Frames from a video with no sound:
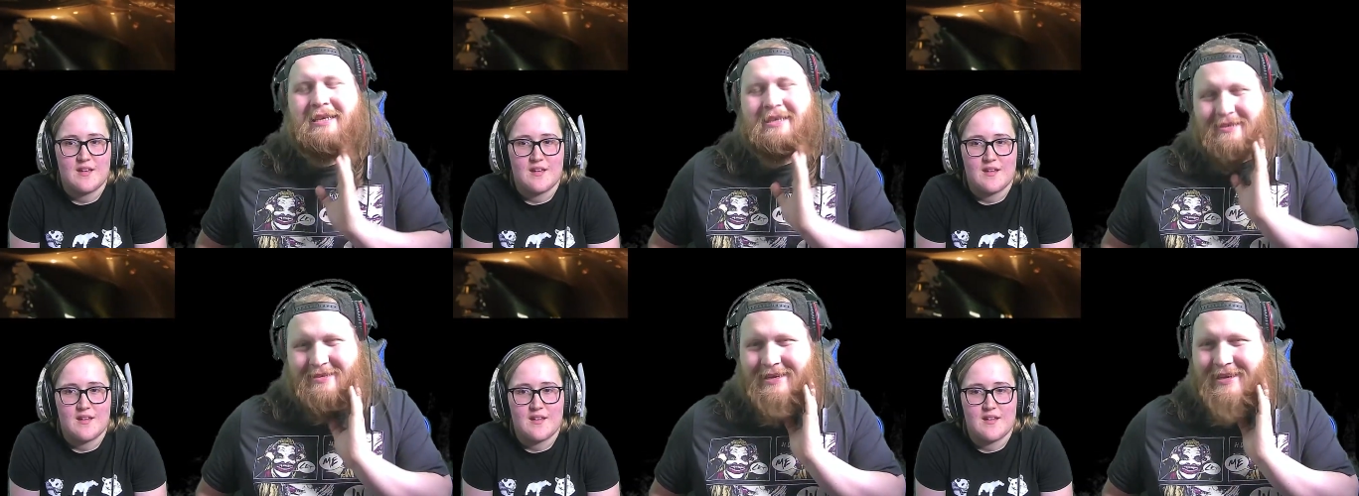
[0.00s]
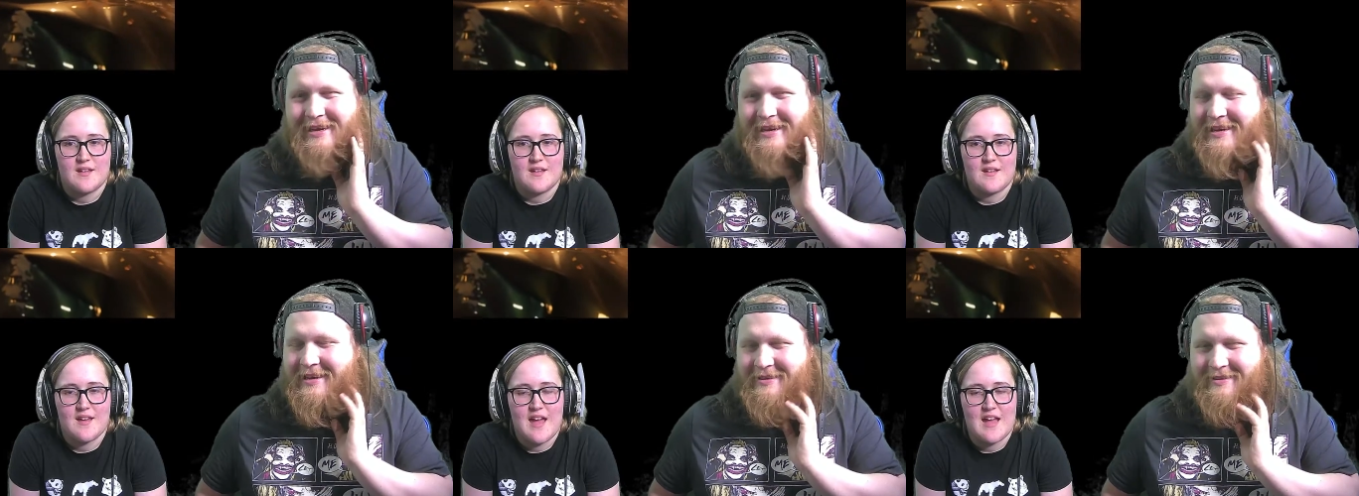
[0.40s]

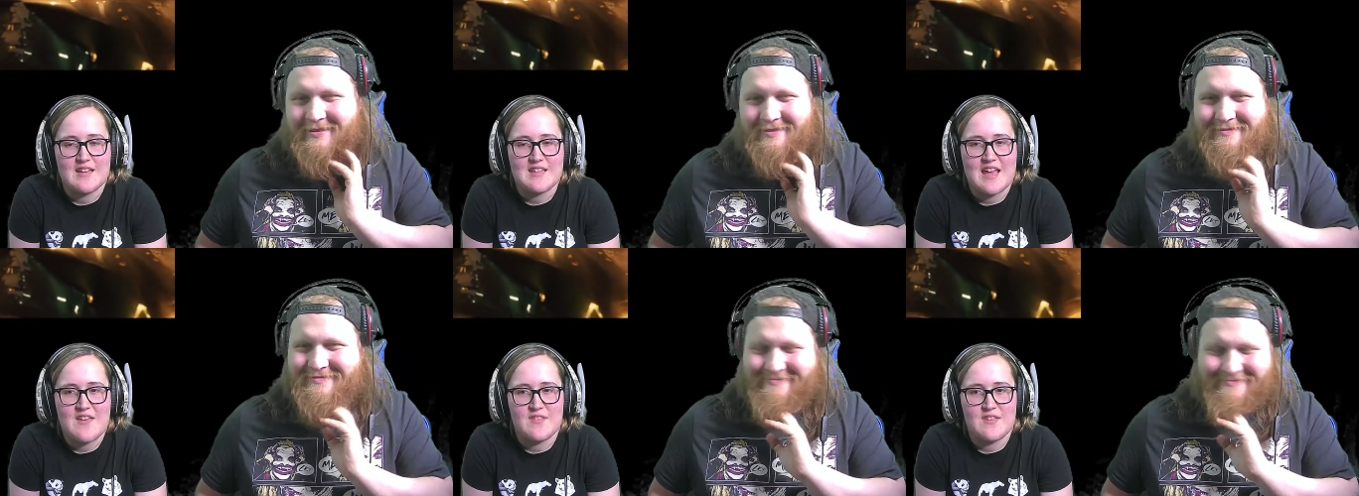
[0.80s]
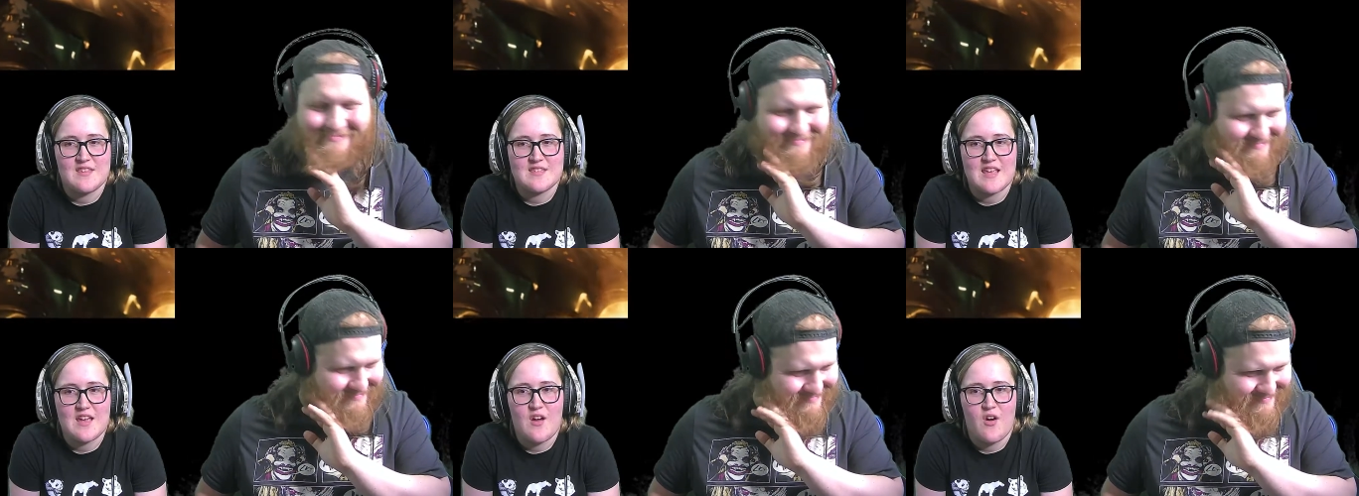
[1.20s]
Speaker 1: Yeah. And yet they
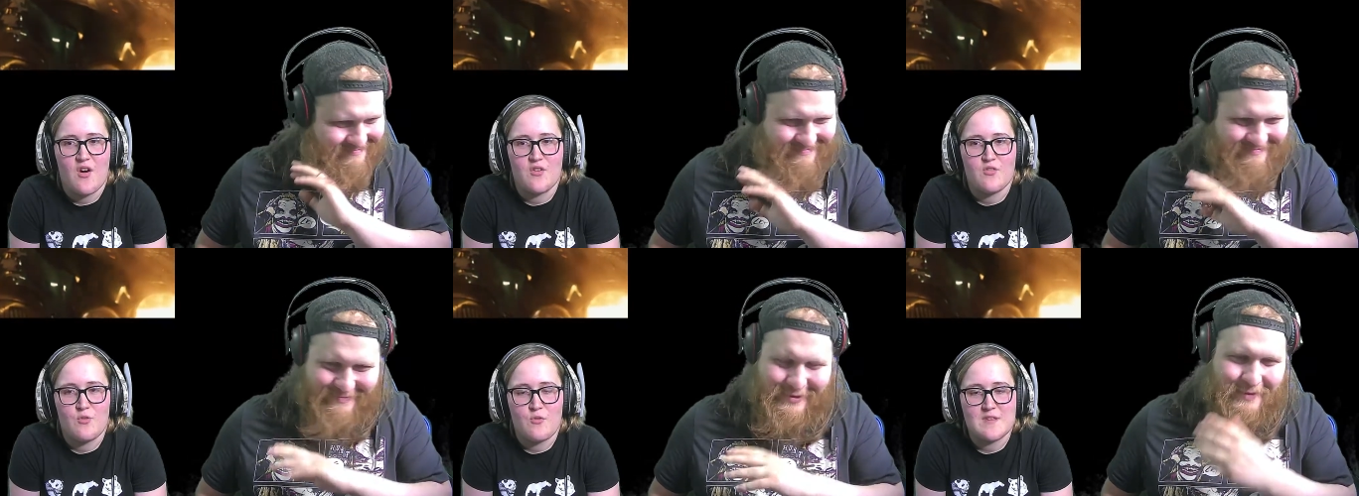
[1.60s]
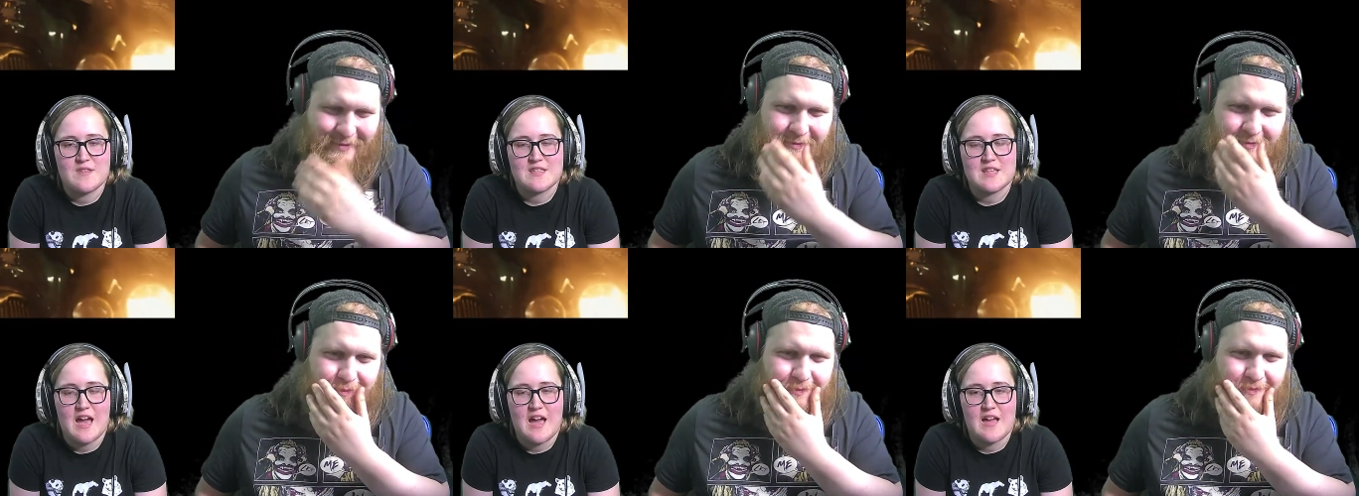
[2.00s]
say, oh no, this
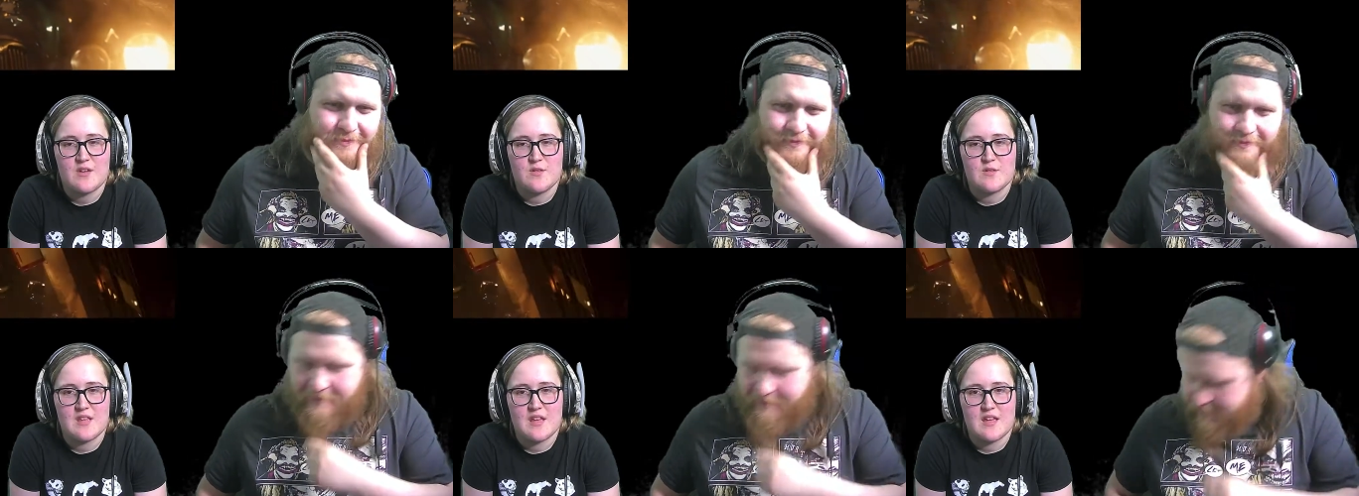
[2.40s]
guy who's like